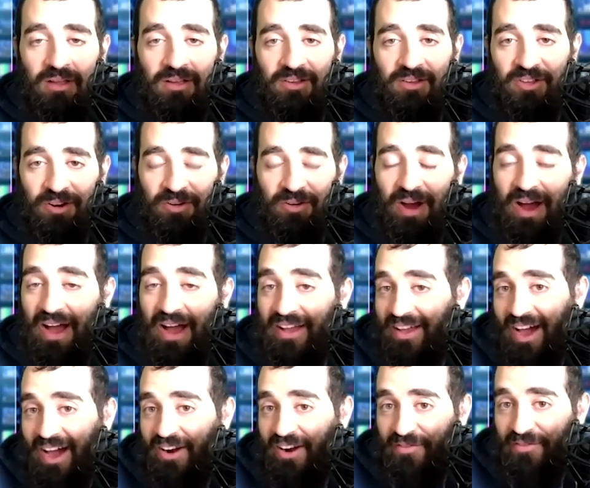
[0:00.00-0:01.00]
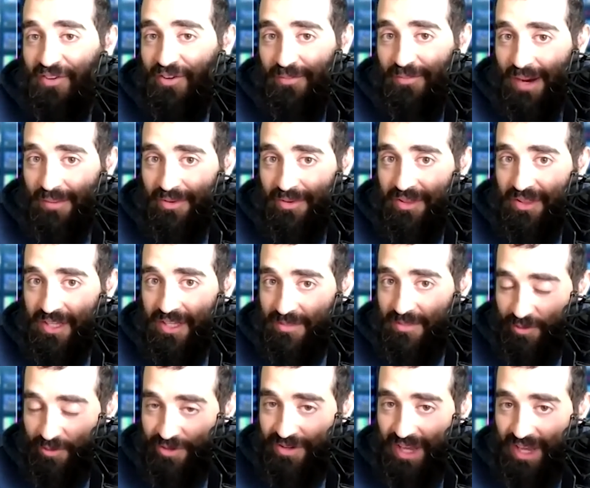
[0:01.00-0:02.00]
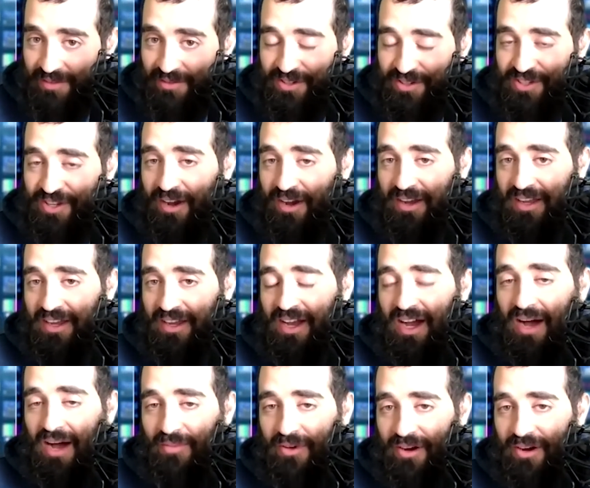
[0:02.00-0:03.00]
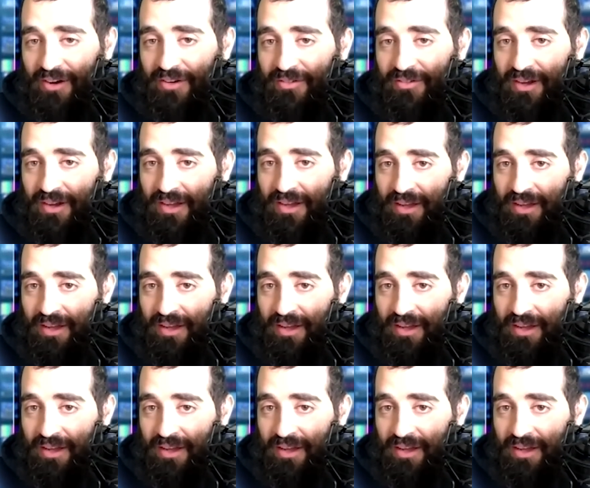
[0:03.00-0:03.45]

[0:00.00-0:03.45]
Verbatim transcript: you know, I don't know if you remember this, but when you gave your talk in Cabo,